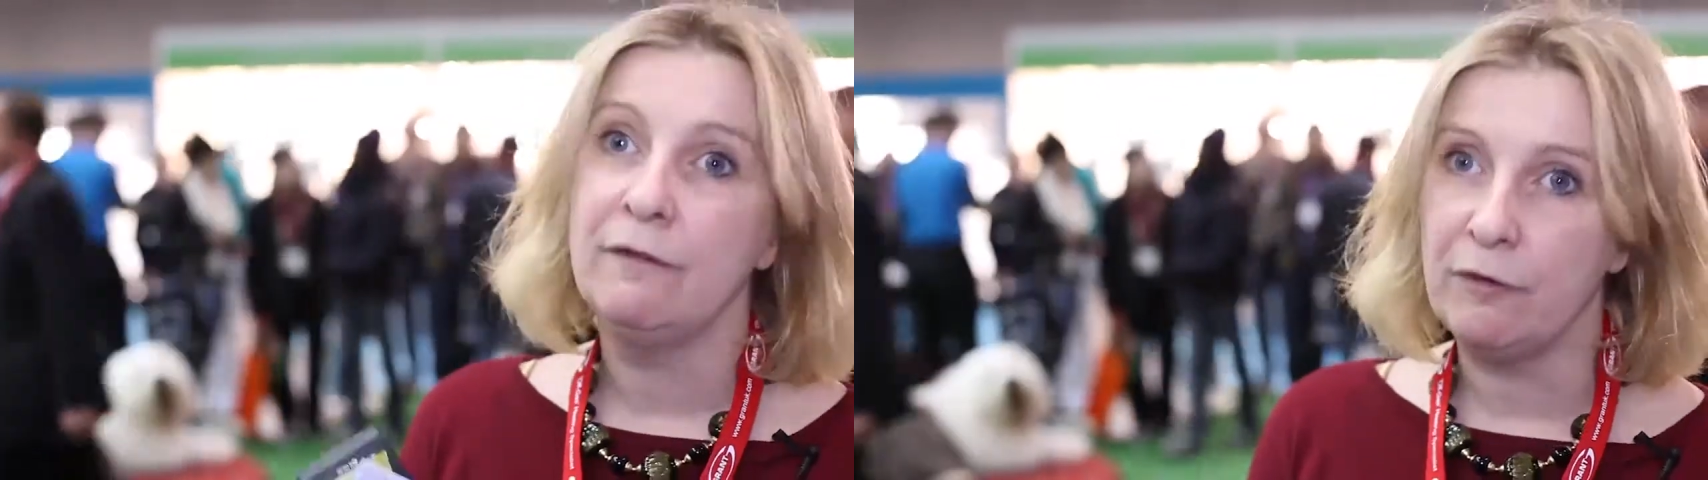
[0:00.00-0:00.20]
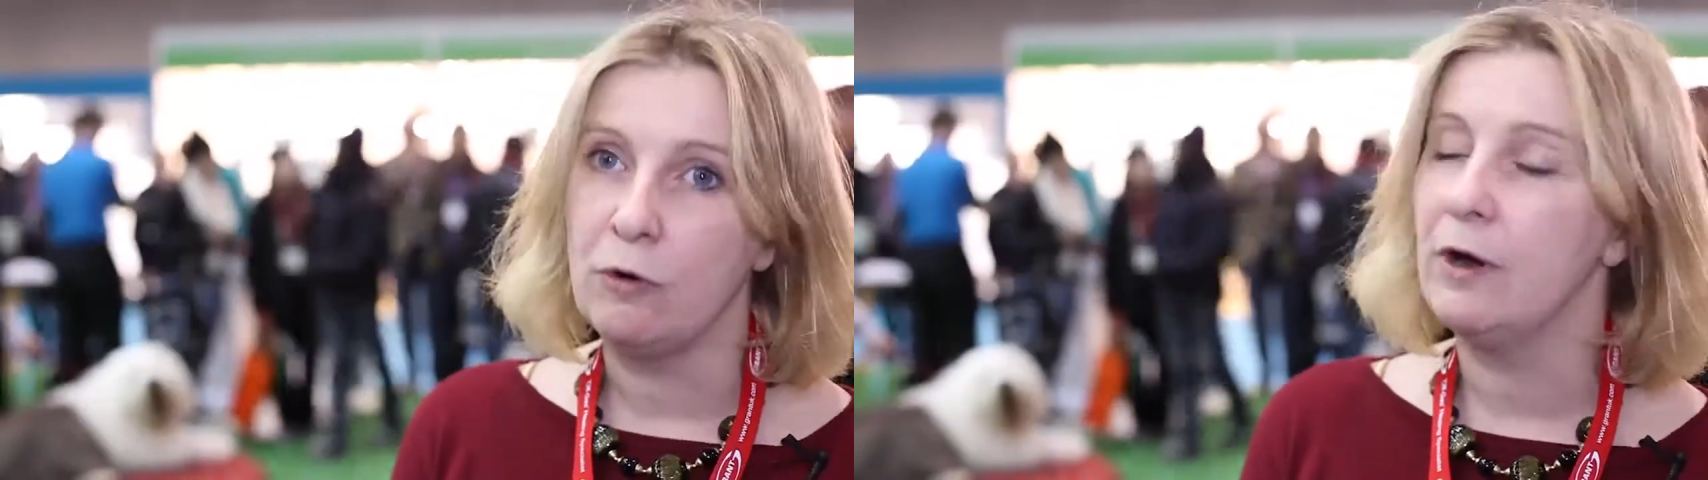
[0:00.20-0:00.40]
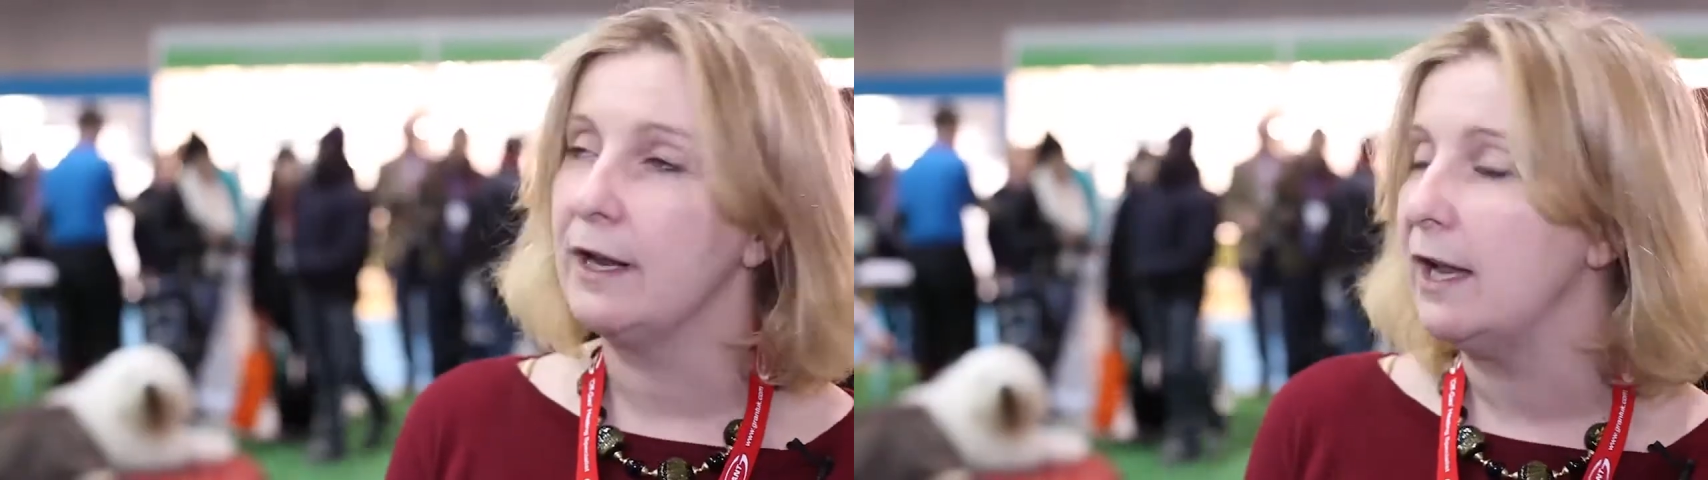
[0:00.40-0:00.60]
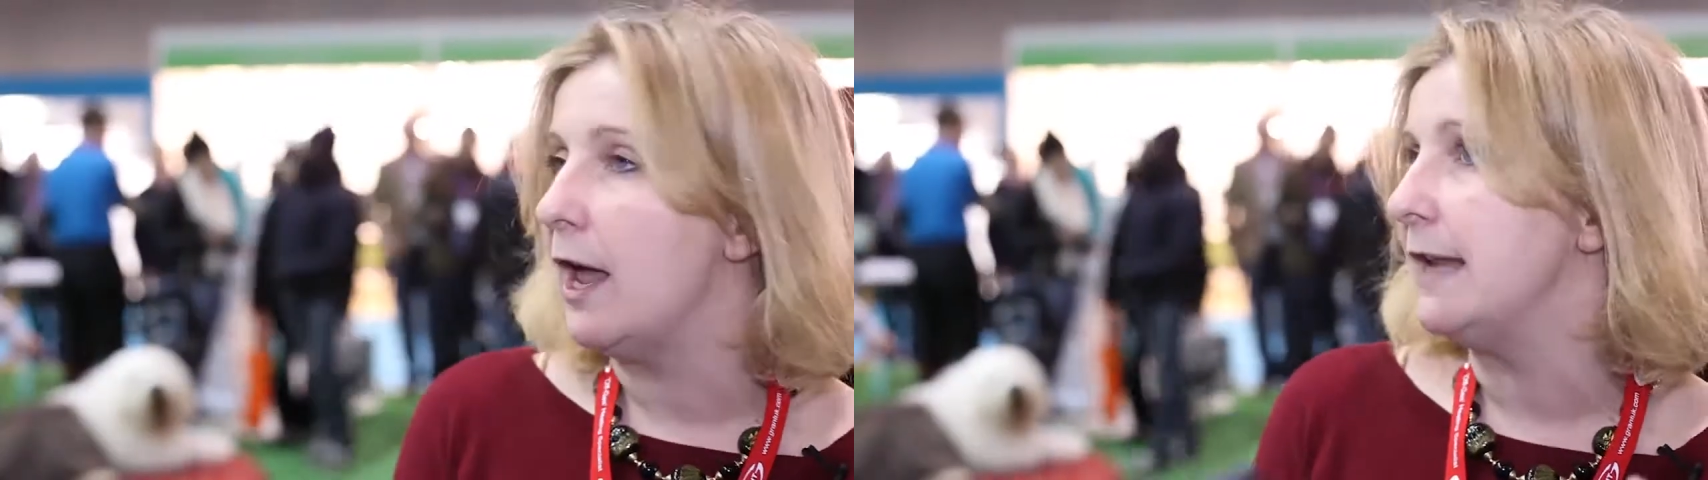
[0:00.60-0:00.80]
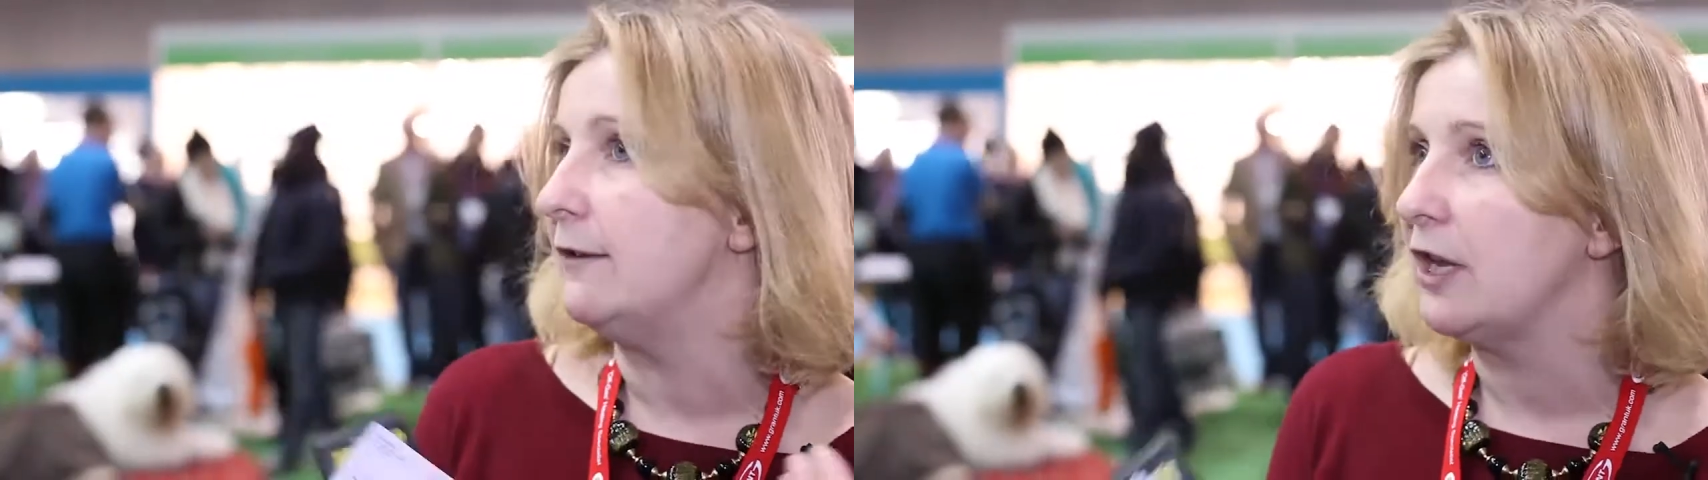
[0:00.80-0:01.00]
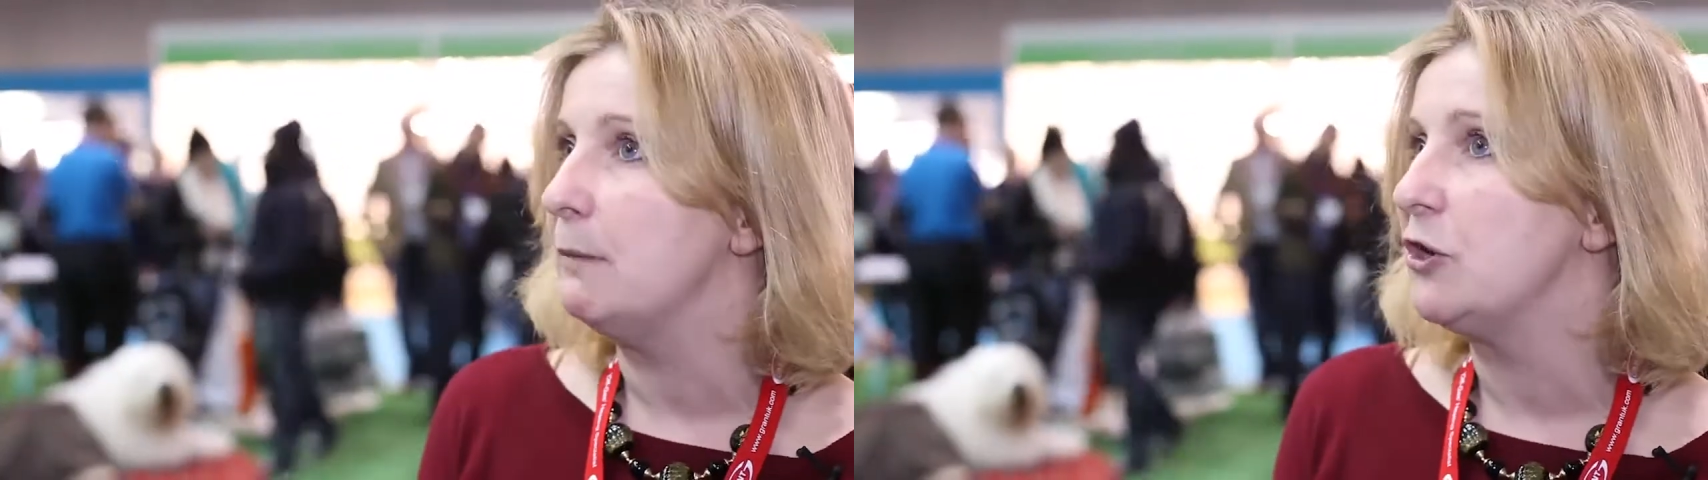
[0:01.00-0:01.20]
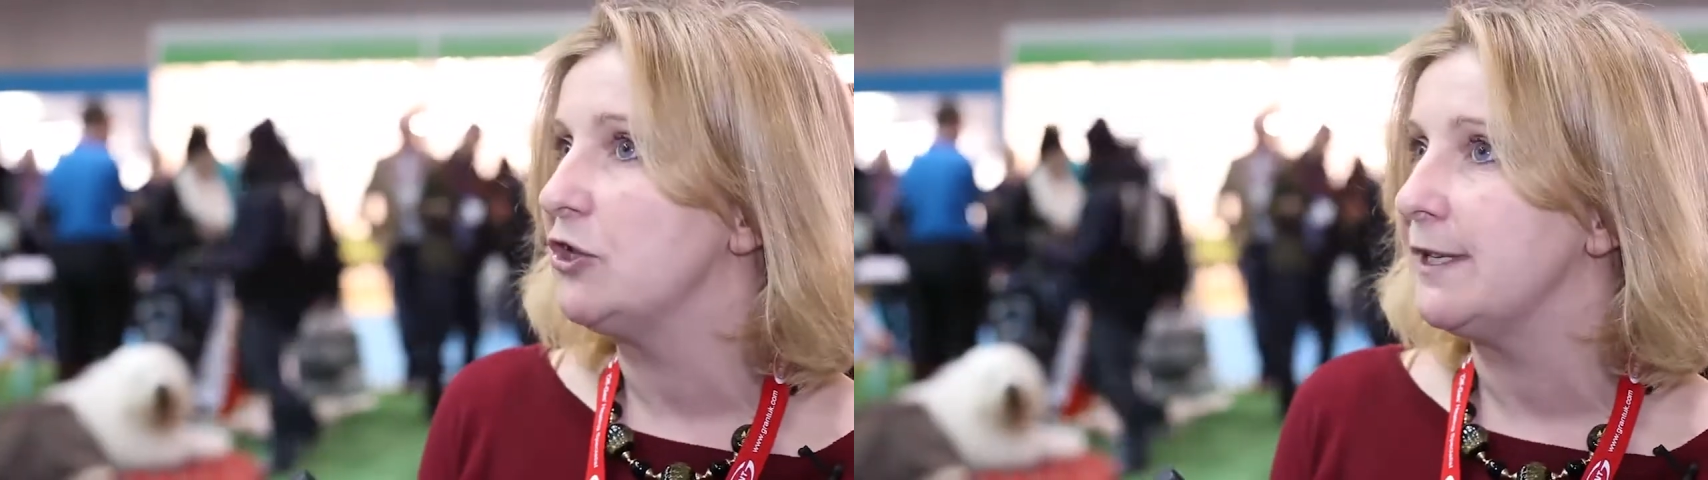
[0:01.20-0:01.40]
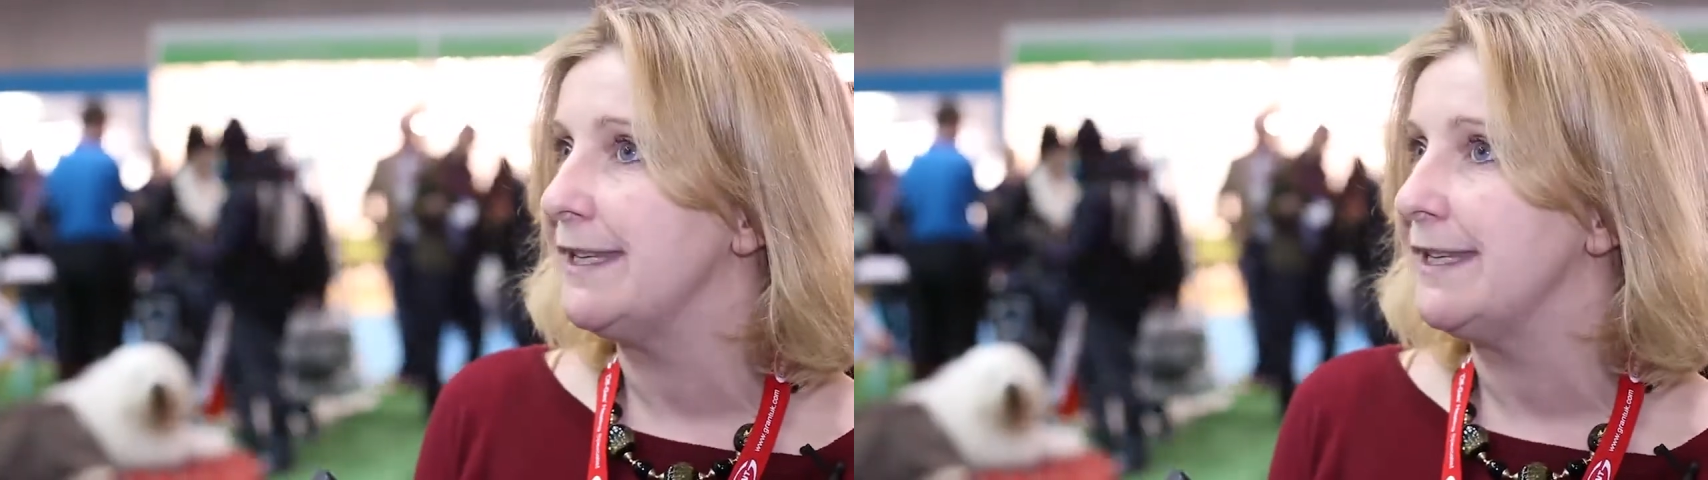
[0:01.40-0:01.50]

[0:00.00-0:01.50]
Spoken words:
For a client in the commercial